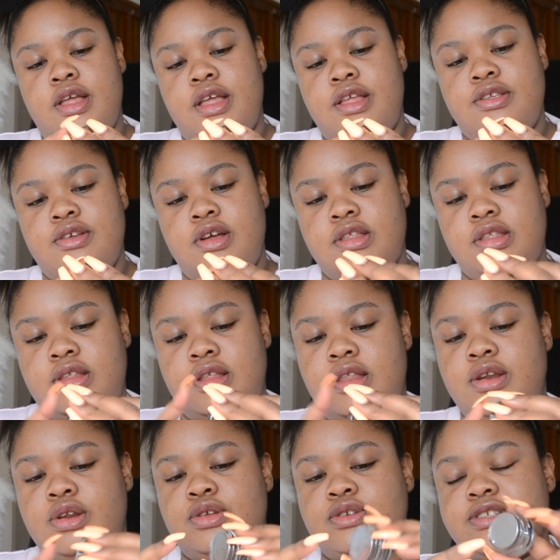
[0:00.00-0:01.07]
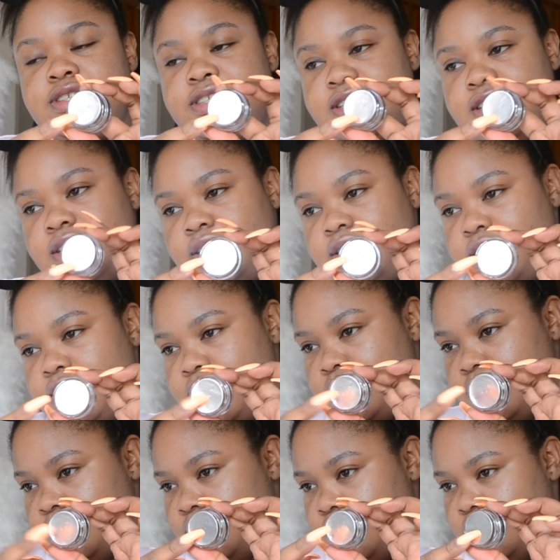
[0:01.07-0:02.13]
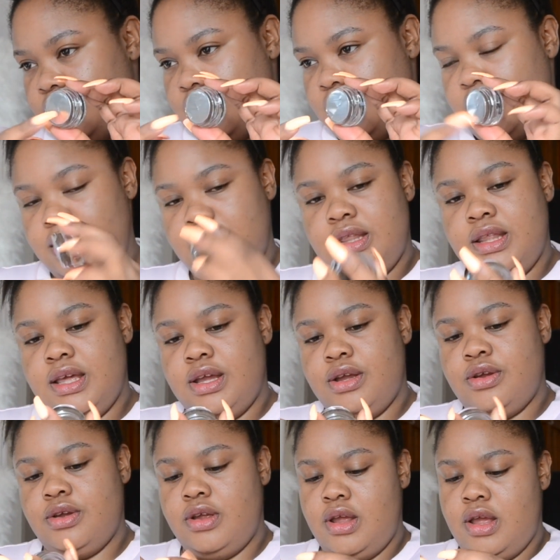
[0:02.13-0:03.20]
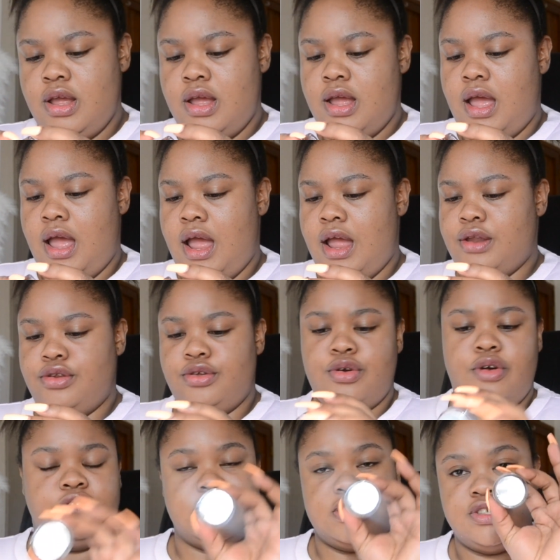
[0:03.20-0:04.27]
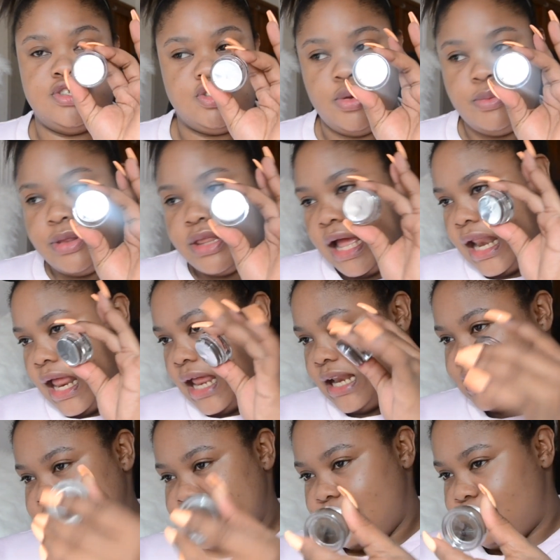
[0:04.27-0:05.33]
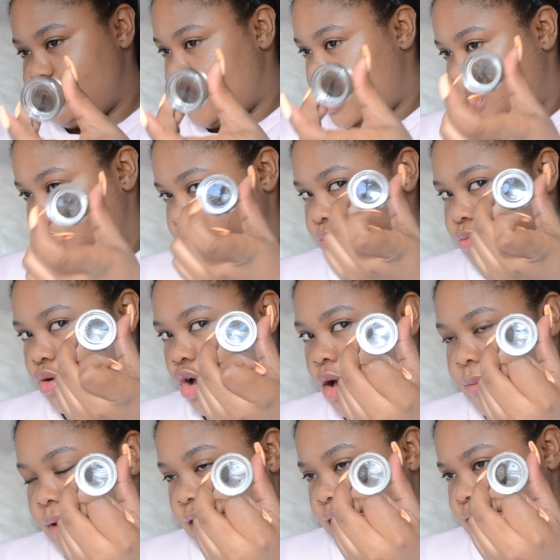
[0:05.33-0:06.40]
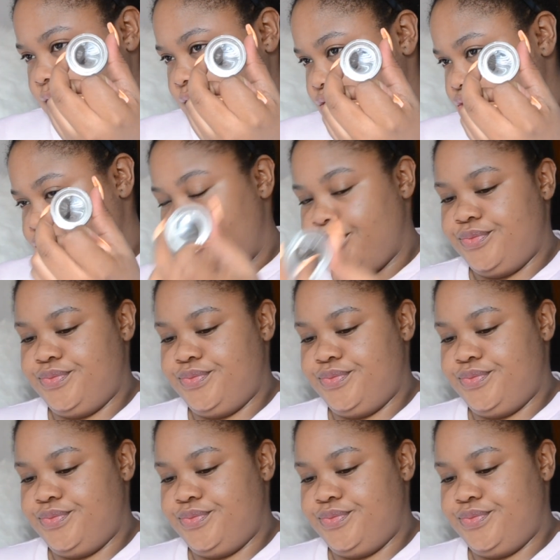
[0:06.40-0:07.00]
it's got the little sealed thingy there. And you obviously just open that, and it's brown pomade. So